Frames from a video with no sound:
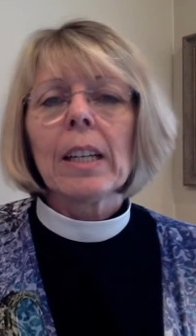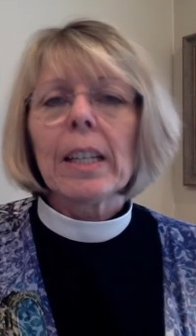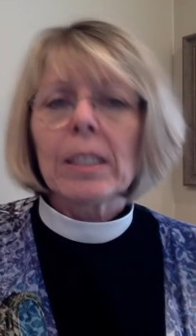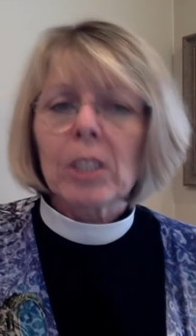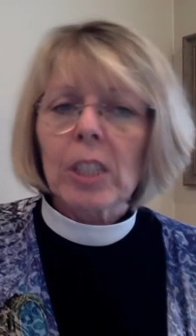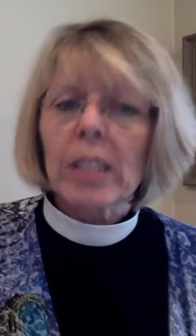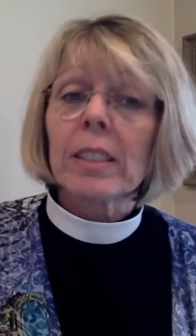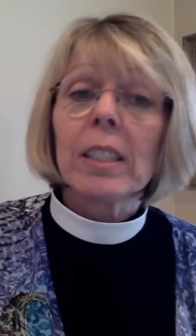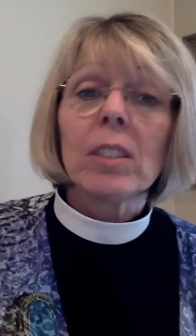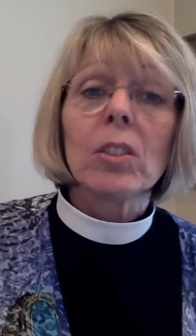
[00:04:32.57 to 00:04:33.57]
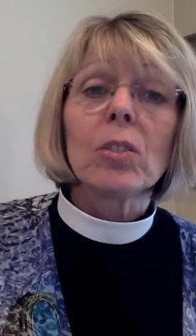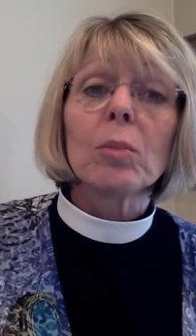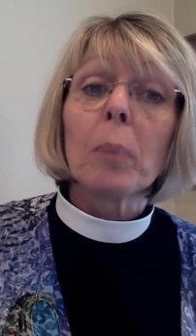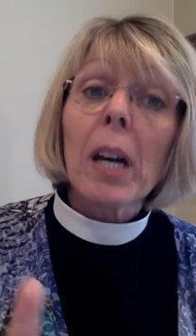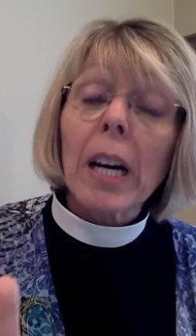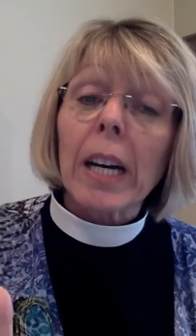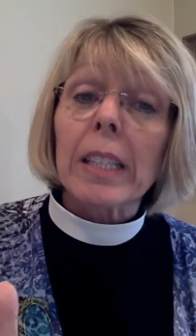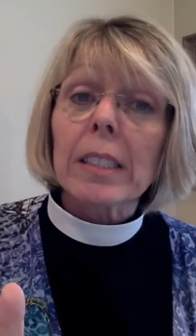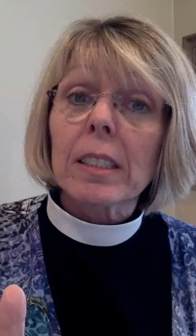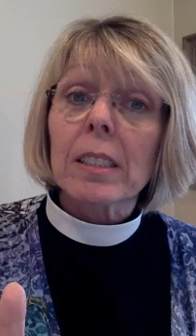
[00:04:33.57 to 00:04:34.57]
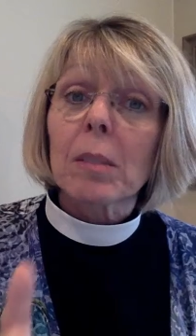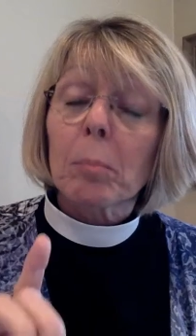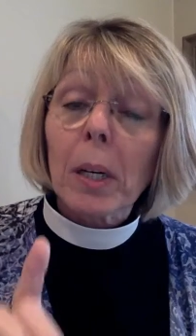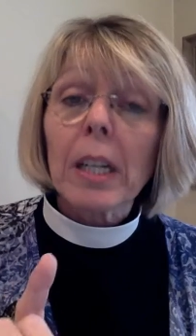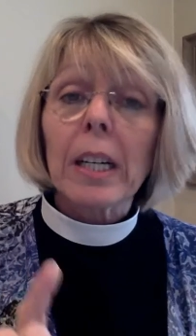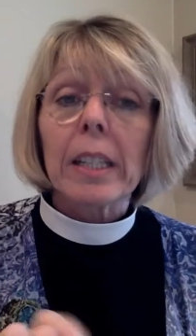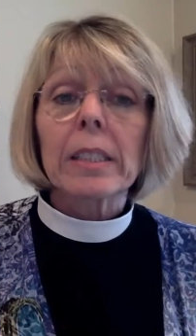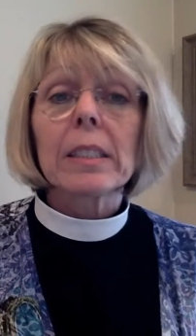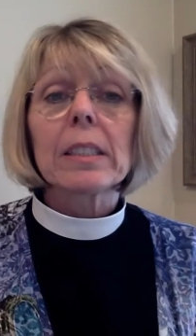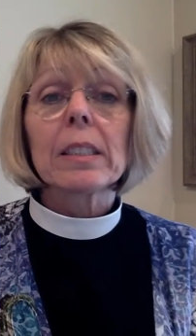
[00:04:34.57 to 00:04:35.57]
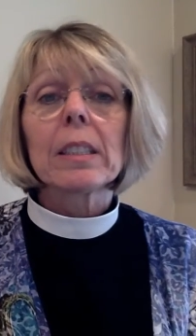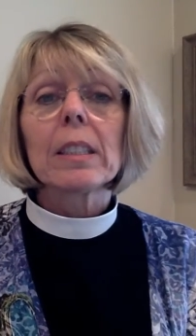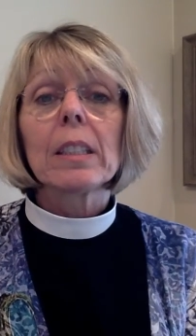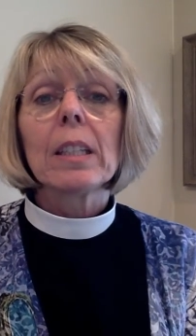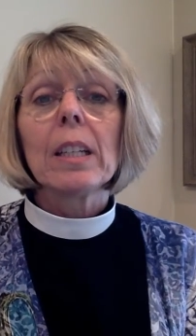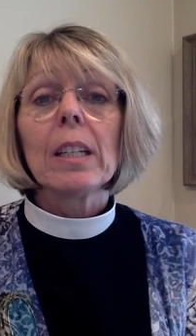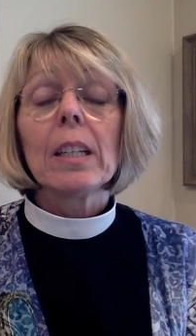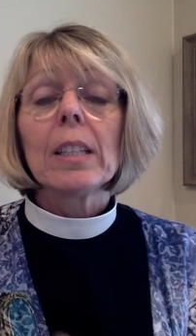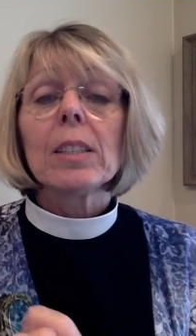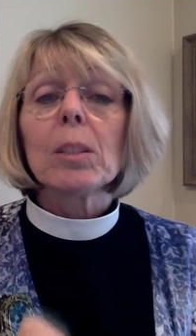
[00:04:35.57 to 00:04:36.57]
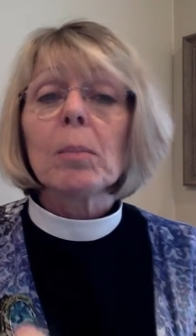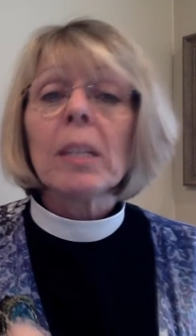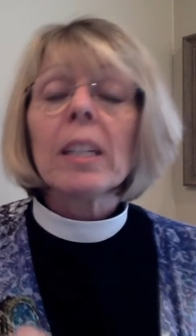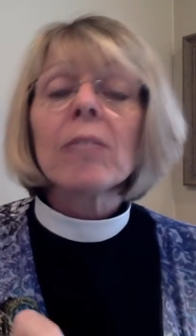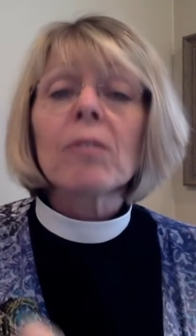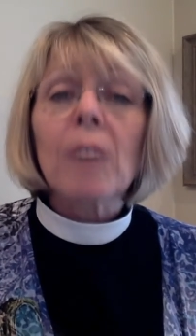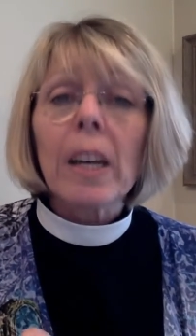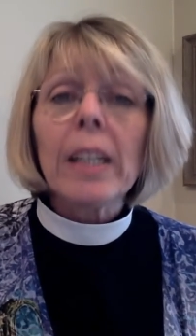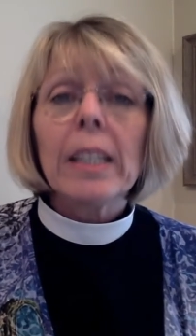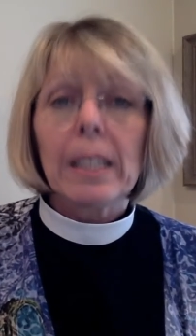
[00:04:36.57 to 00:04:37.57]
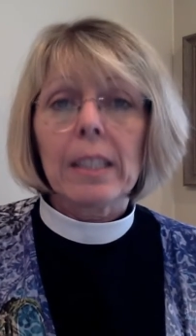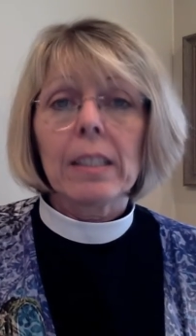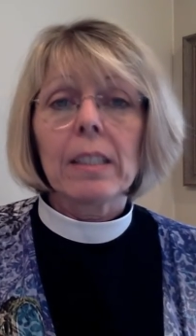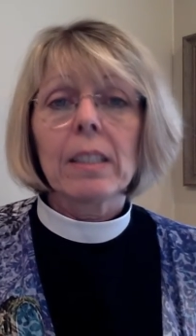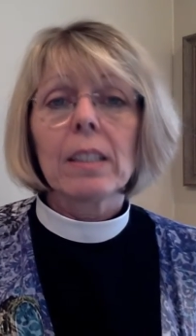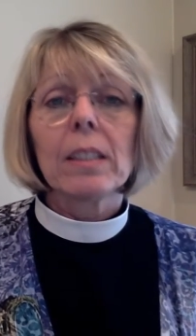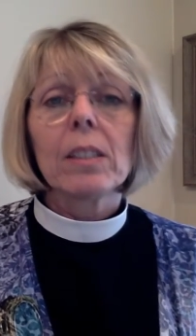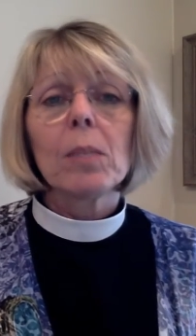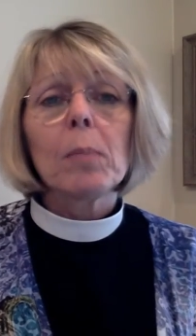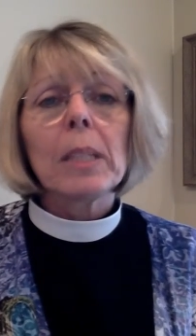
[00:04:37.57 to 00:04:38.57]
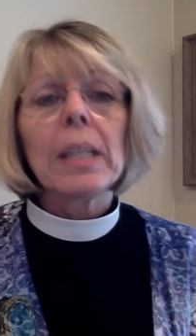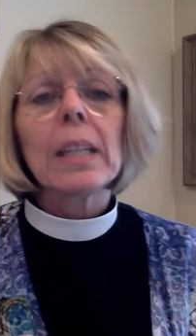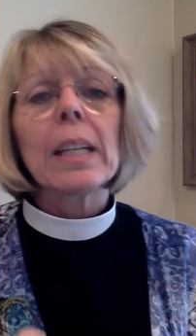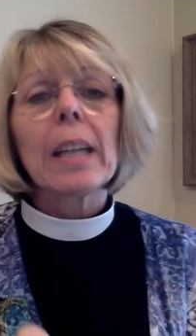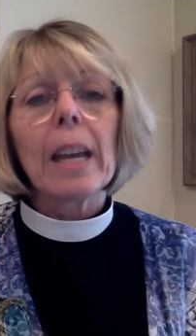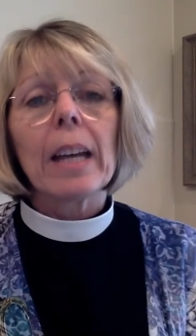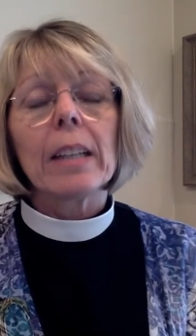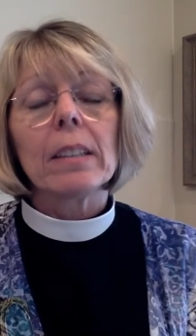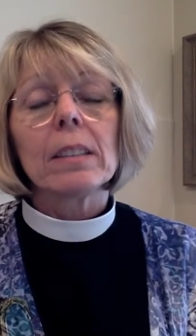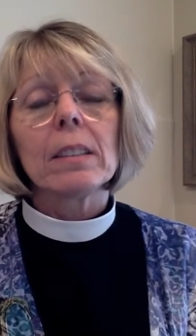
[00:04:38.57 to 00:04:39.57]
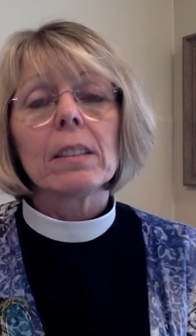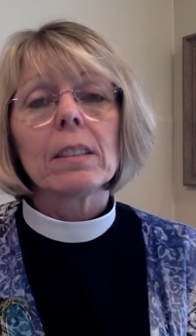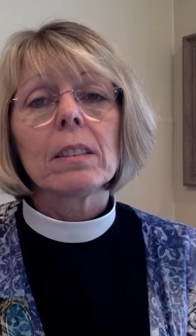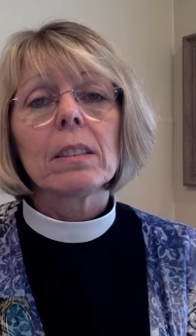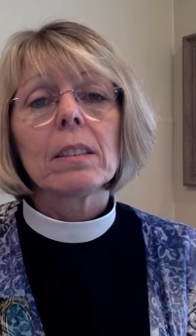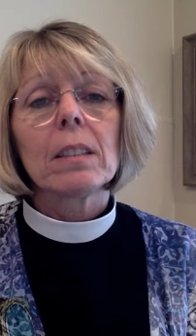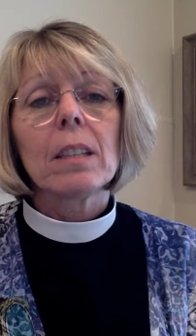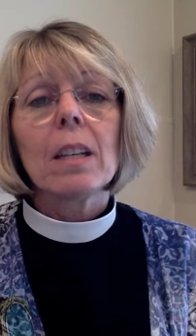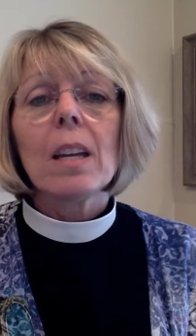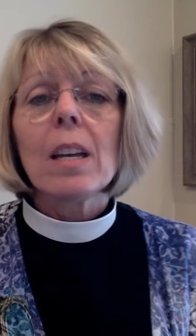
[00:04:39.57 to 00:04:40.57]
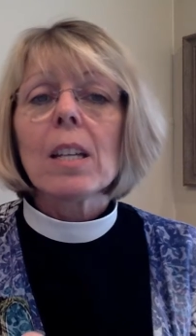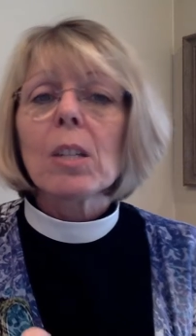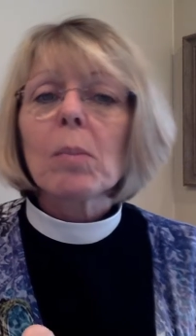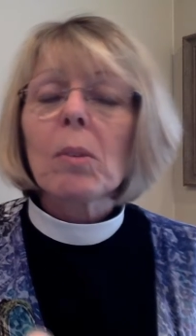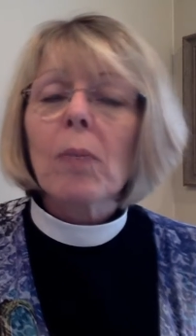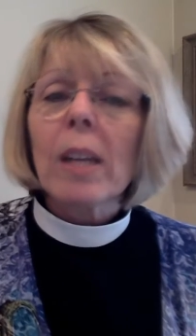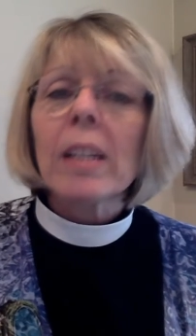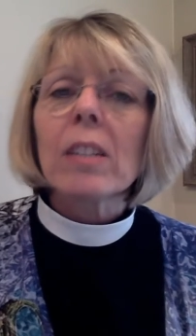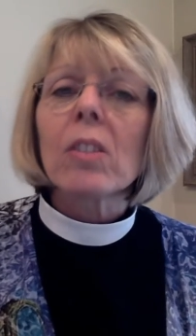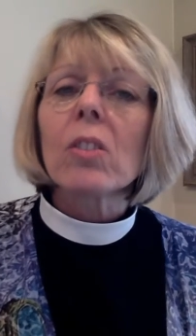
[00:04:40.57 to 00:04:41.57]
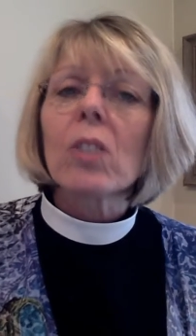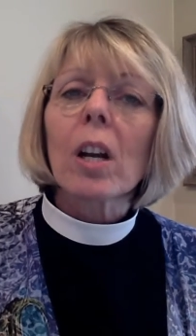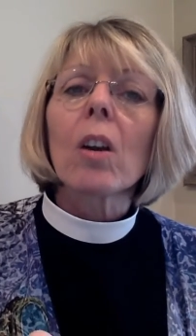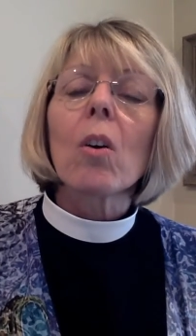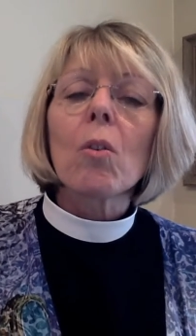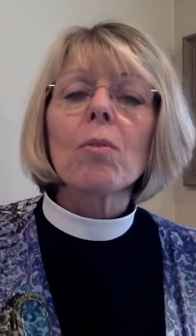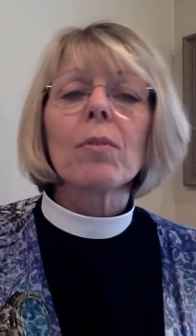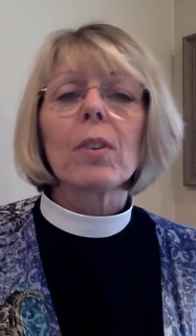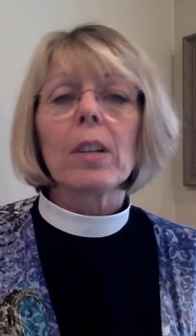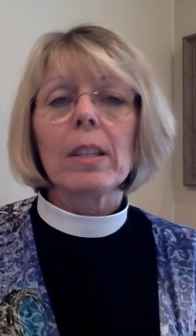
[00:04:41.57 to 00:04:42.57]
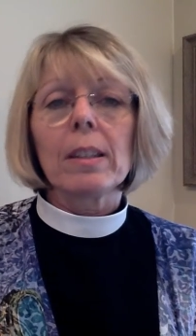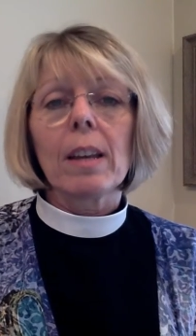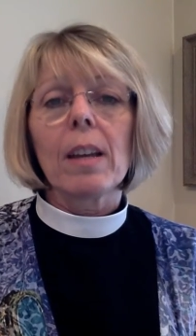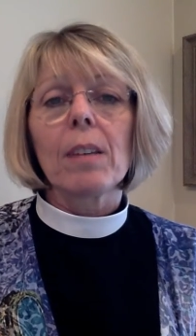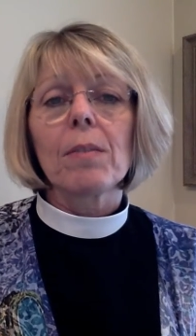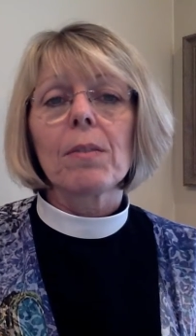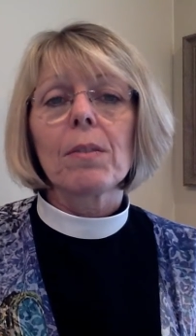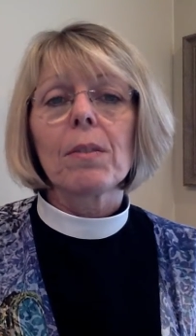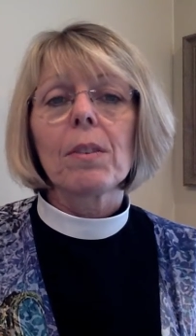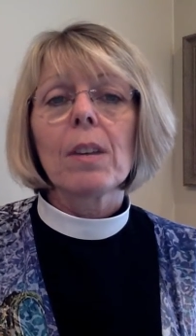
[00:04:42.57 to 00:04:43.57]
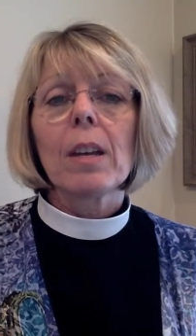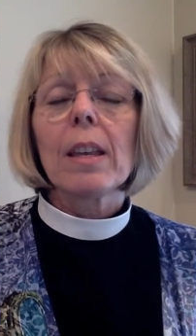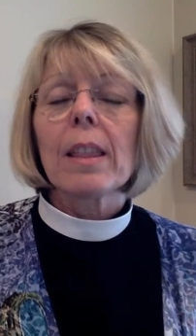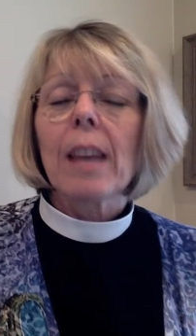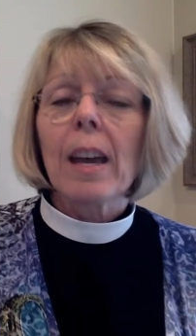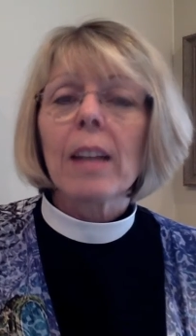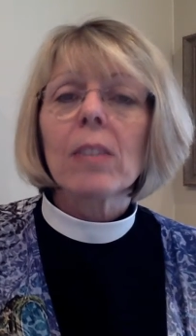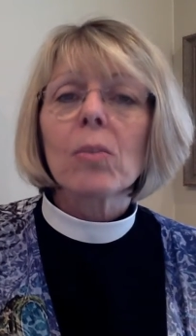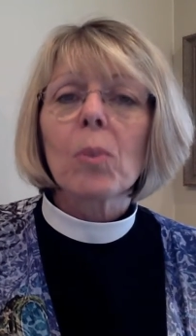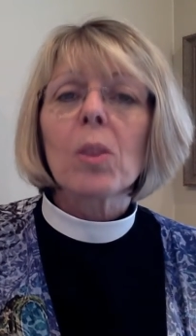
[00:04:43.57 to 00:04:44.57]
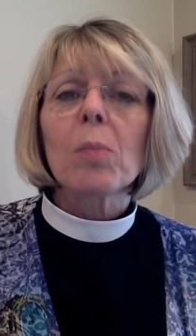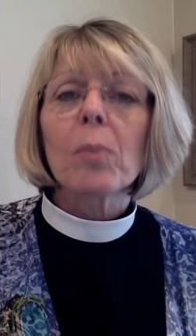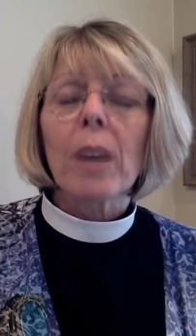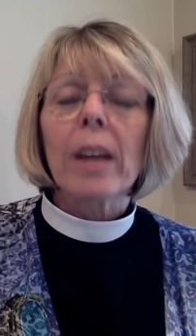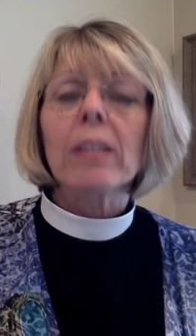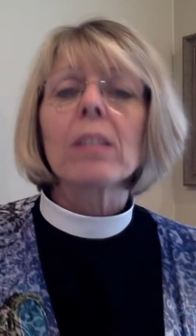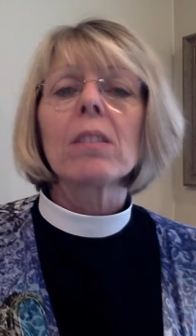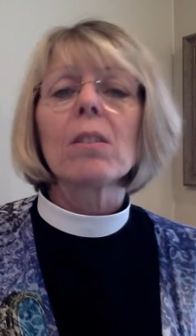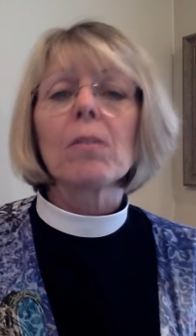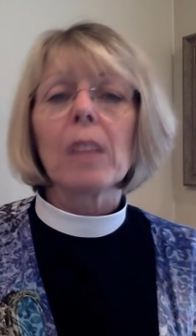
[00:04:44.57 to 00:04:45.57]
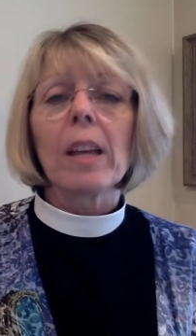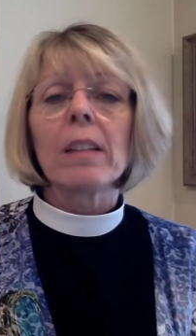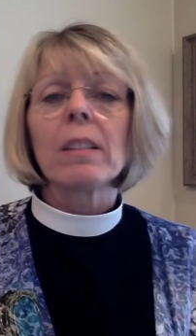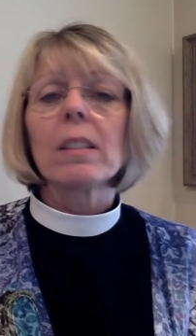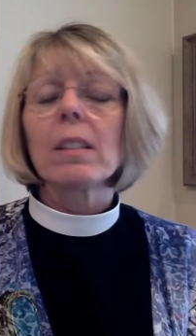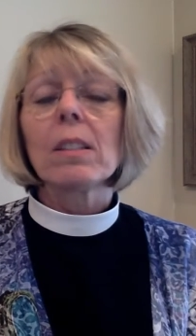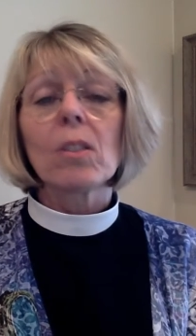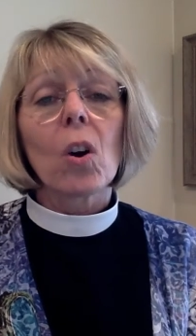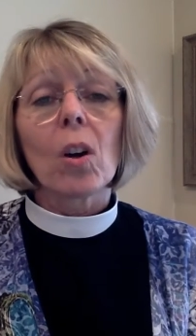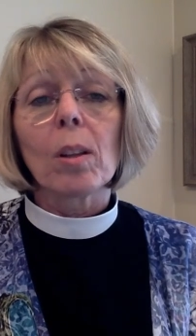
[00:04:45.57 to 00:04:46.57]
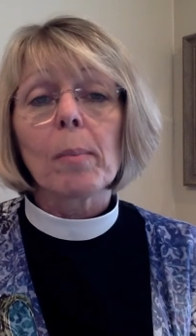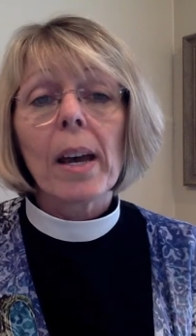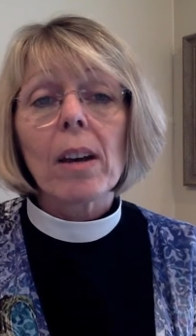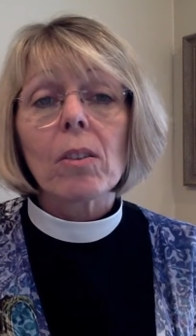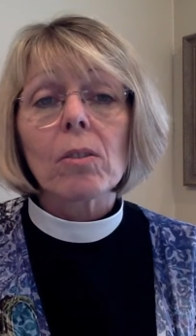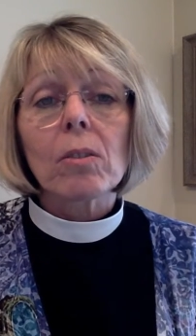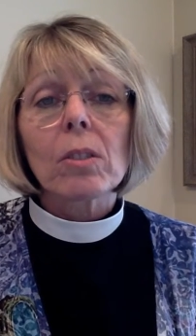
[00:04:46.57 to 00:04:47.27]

And she continues, but, but, to be invited to begin again, to be ready to start over in life. That is what the practice of Lent is all about.